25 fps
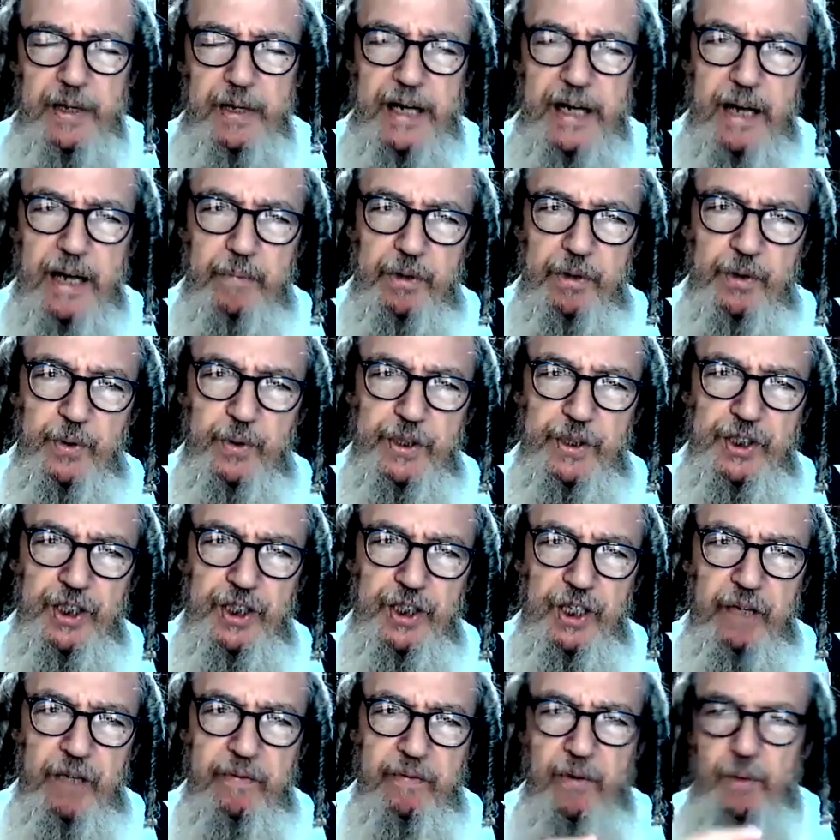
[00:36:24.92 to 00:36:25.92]
been able to
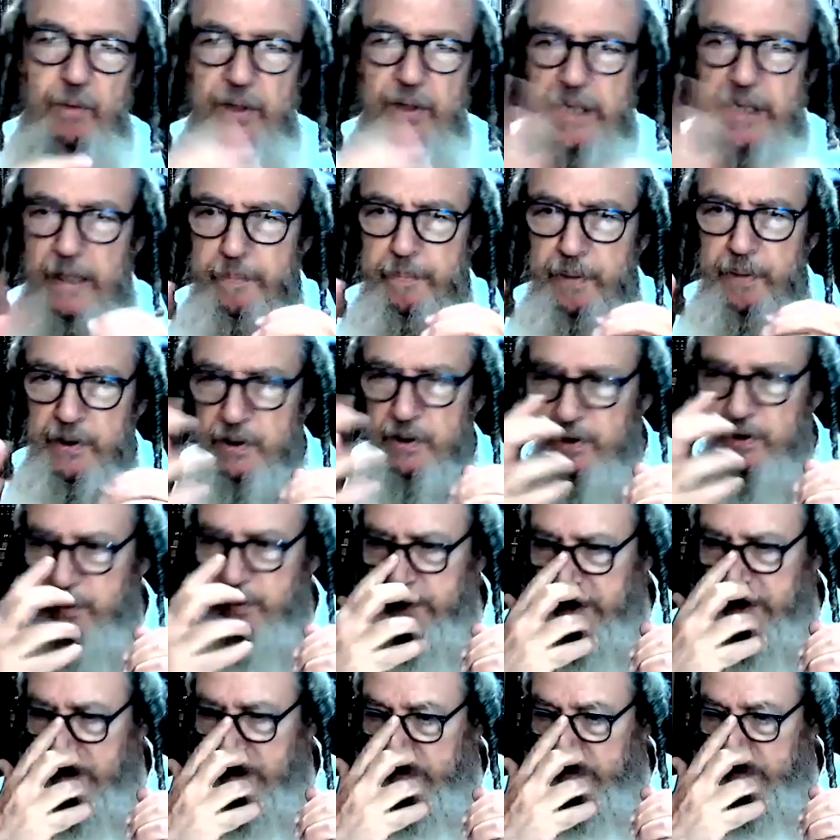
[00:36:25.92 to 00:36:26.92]
achieve, but what that person's
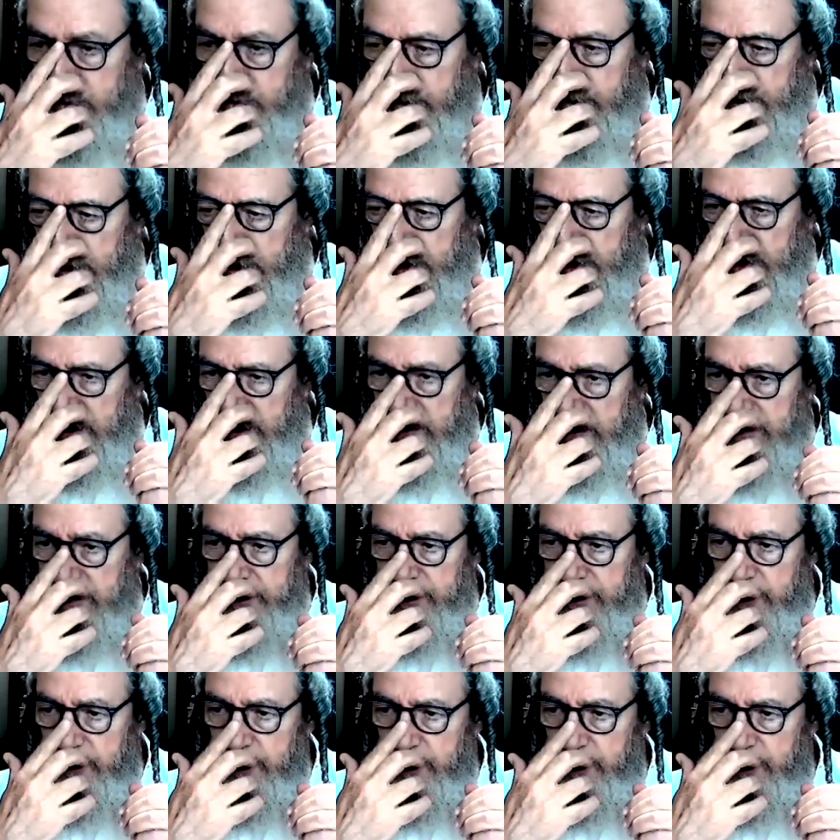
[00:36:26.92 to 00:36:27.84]
been able to achieve.